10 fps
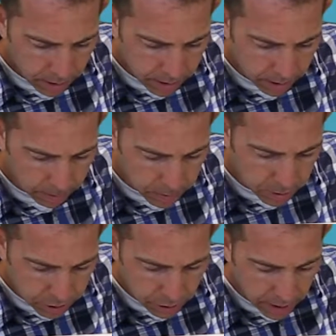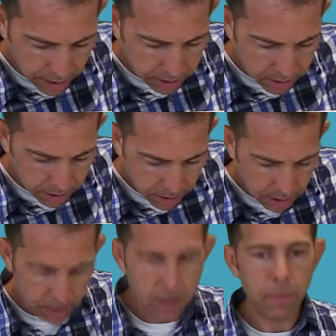times 2x
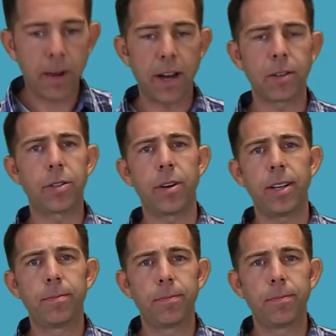minus 3.